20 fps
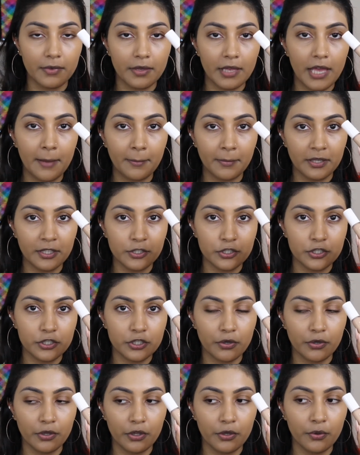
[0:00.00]
I'm going to
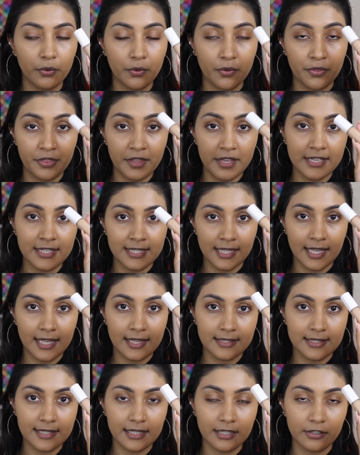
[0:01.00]
show you this
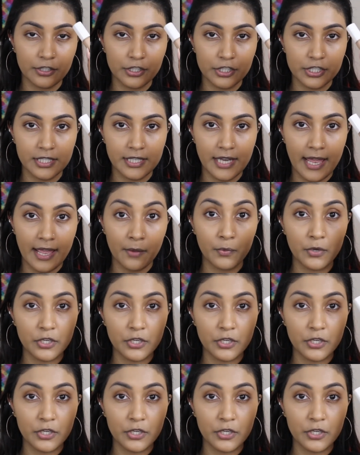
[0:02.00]
concealer today,